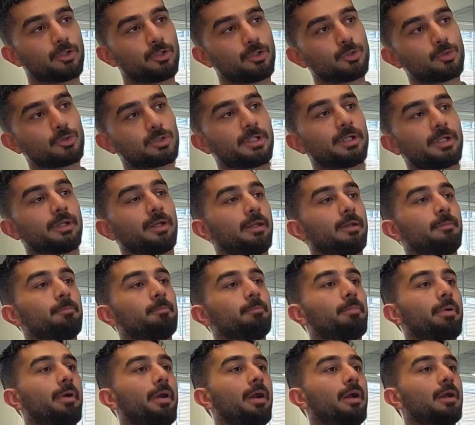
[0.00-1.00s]
using an
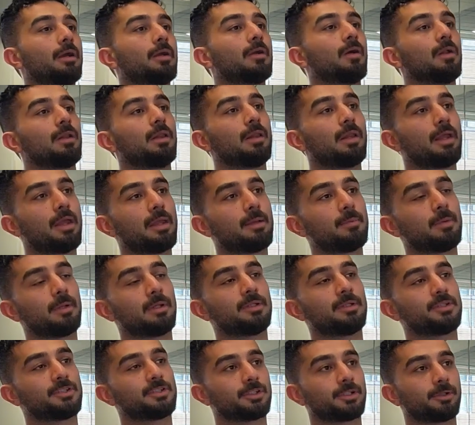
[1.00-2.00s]
empirical label
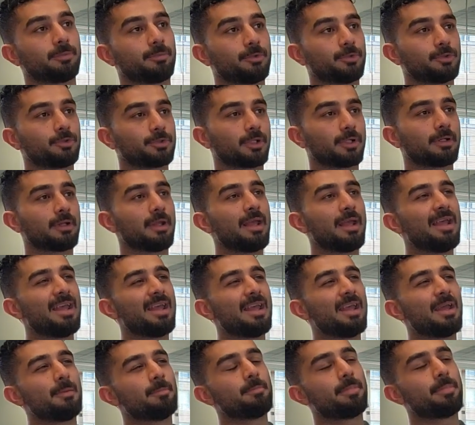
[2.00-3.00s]
distribution
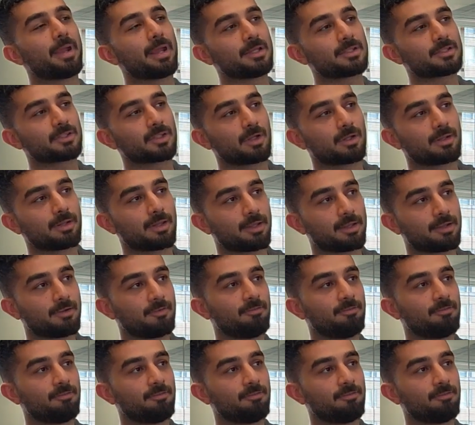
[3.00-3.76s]
based on the